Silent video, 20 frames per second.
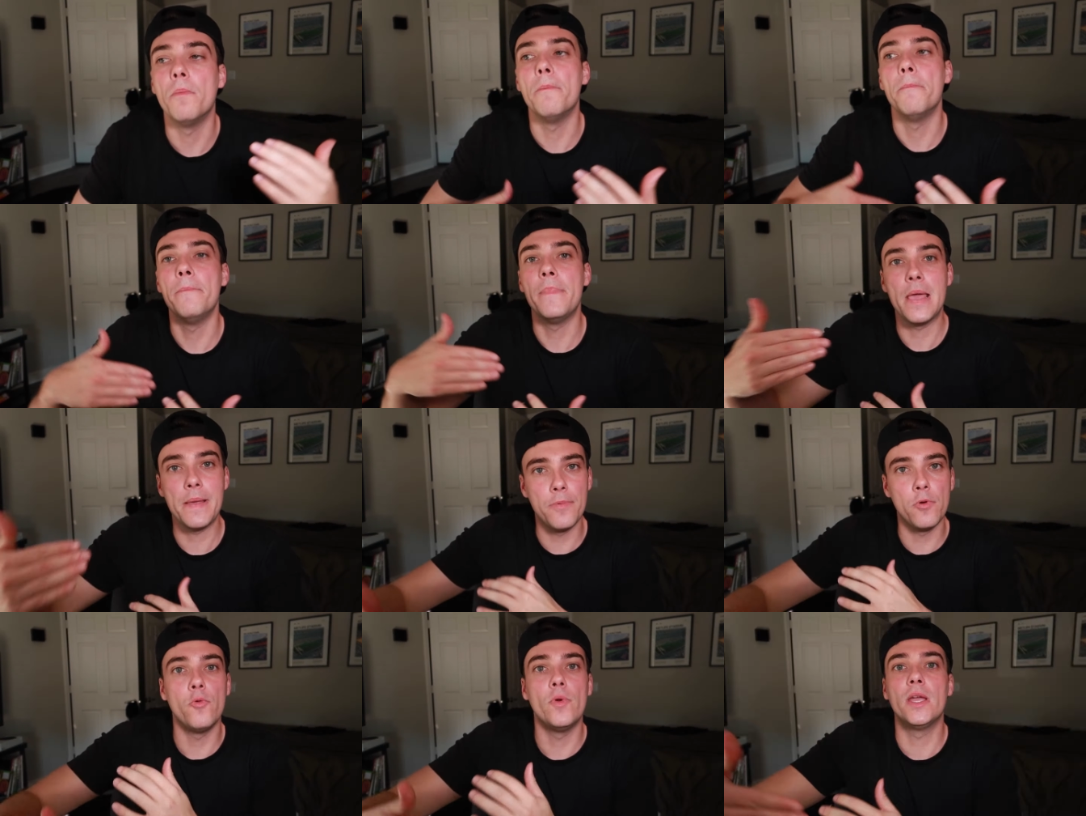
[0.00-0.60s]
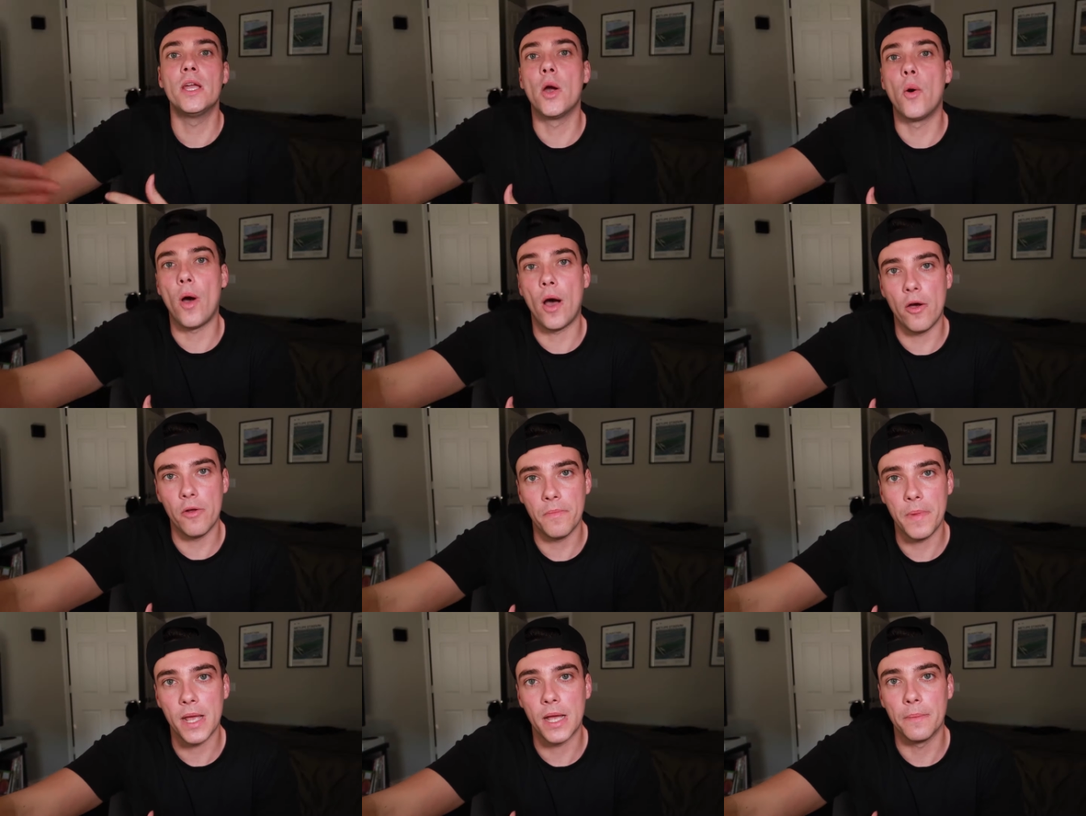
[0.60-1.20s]
maybe we go out
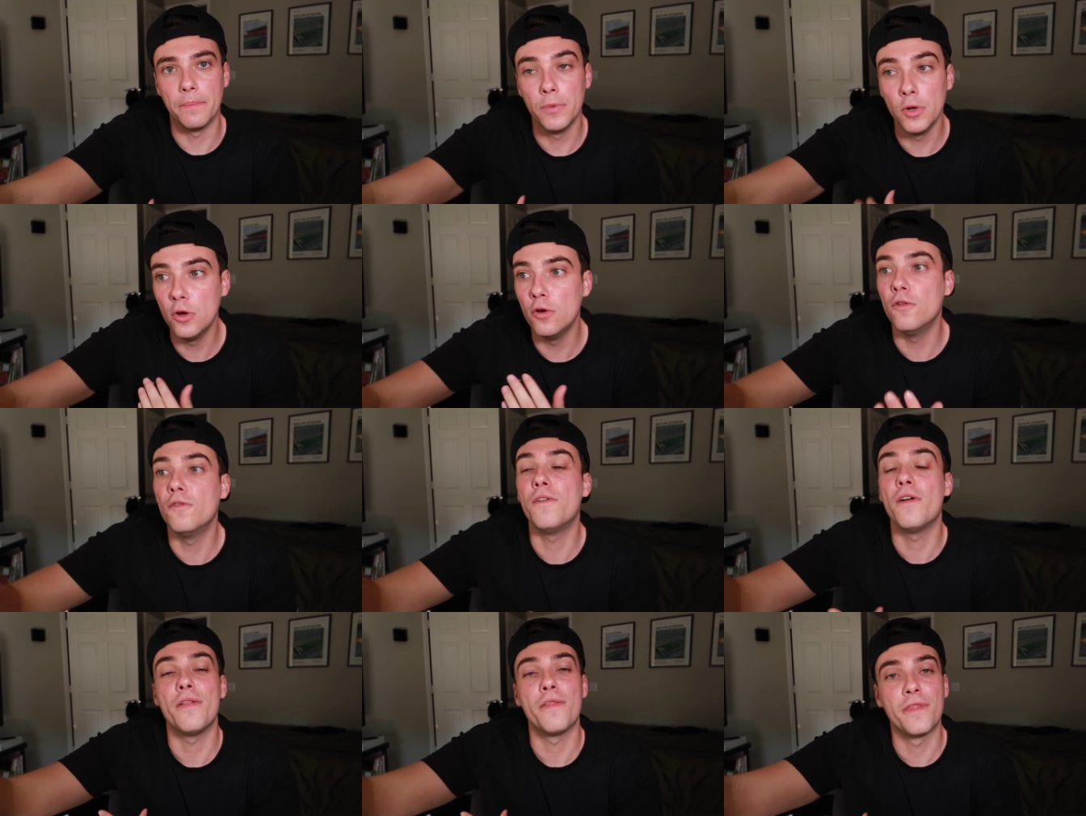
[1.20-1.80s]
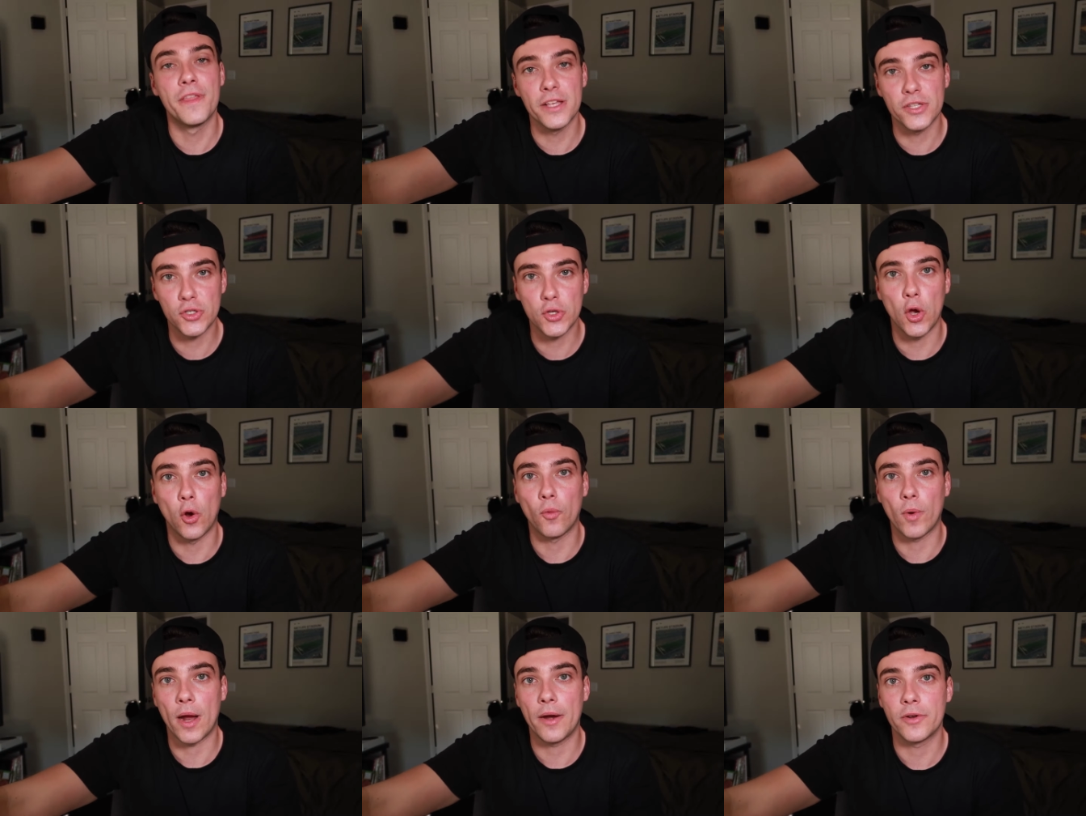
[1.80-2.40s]
and make a move this
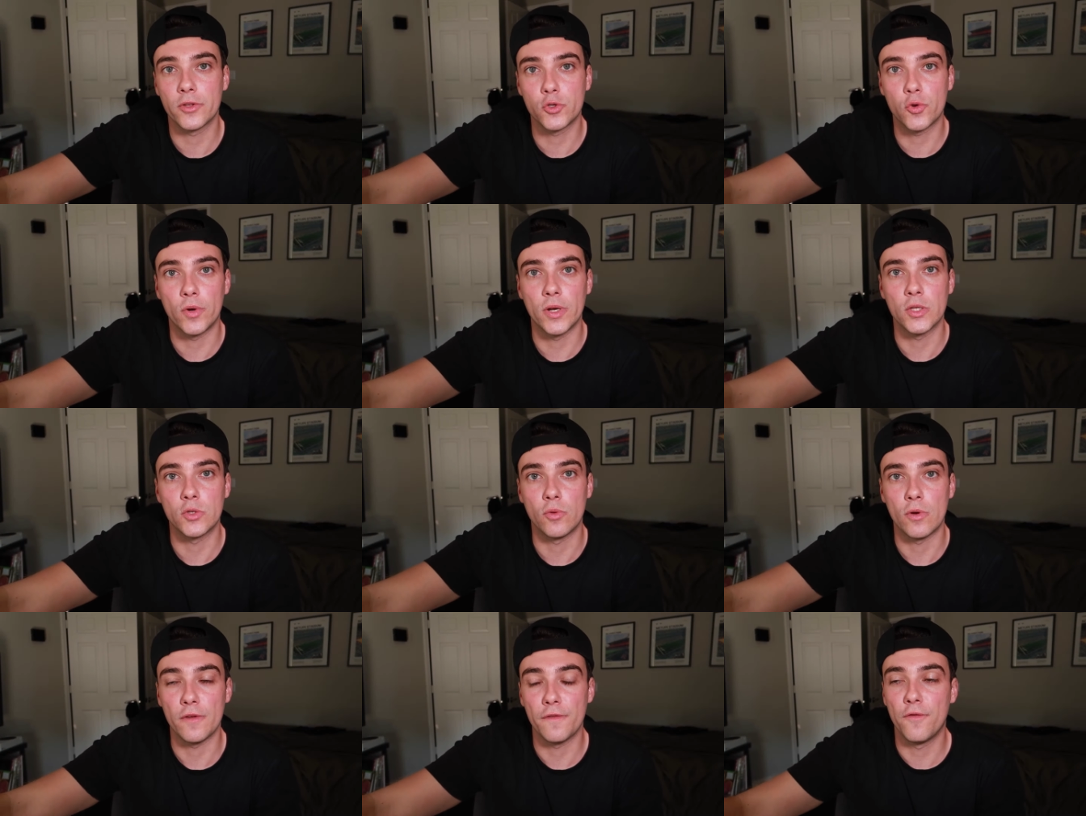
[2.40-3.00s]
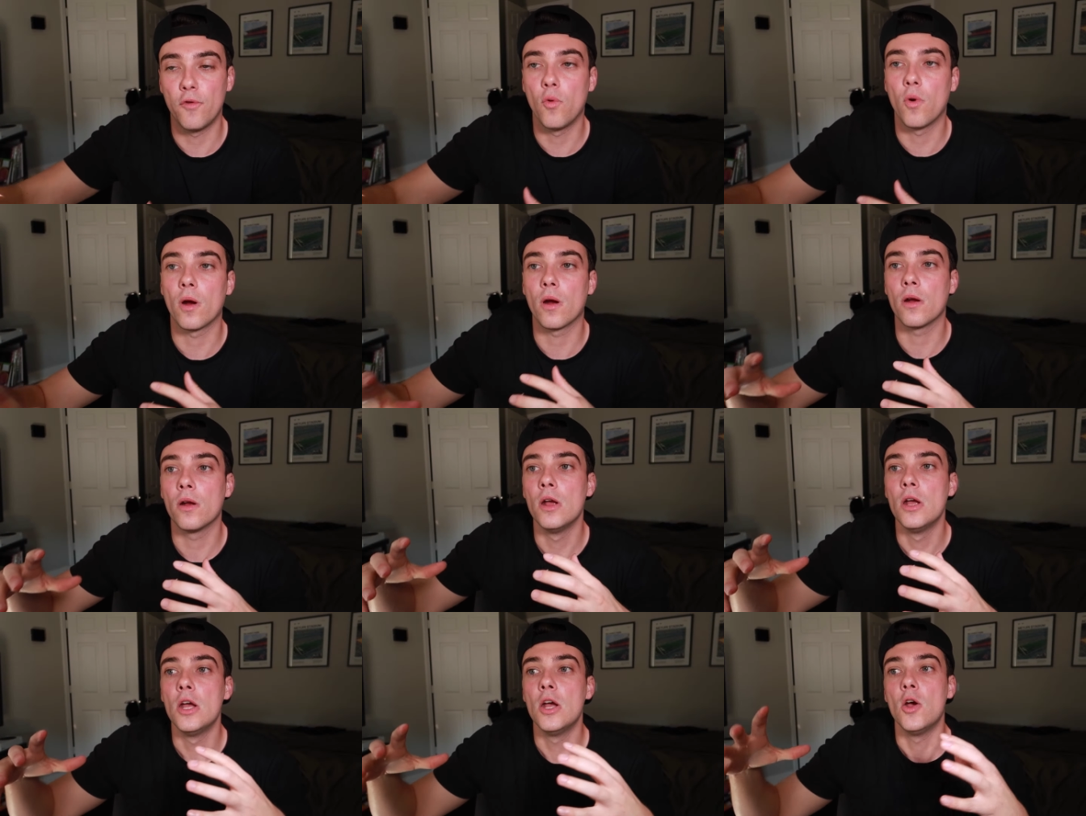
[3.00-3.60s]
go around in 2024